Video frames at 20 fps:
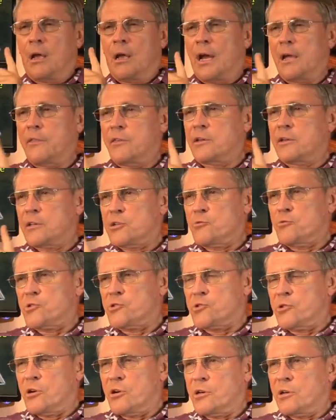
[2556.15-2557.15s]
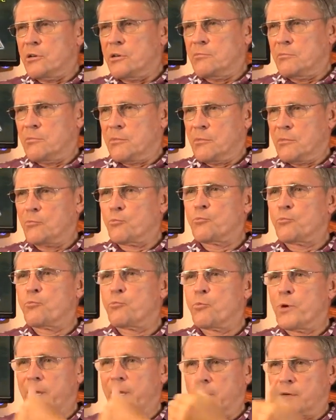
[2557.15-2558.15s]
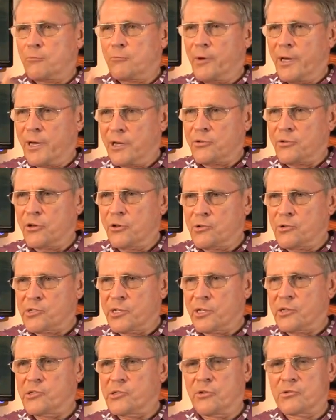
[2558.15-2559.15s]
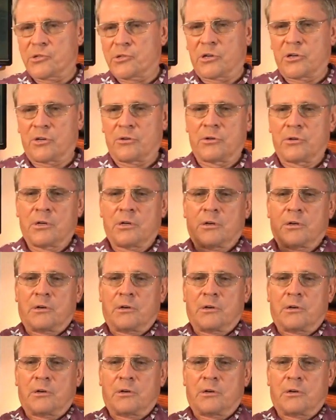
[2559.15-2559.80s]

I think this was started, reintroduced 6 years ago,